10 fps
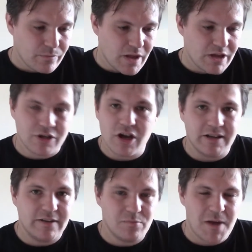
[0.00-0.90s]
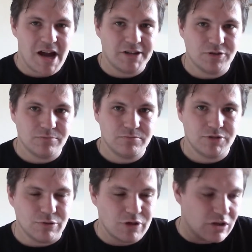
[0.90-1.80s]
You can't give them
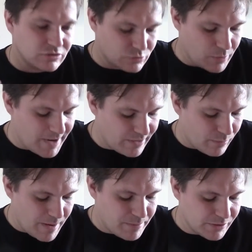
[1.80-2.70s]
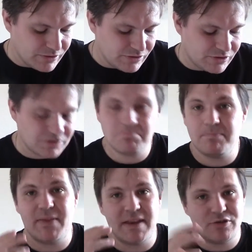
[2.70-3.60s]
items, you can't swap out the weapons,
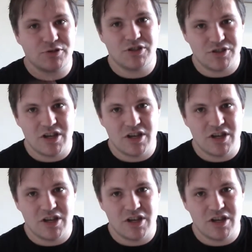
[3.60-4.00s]
they just as they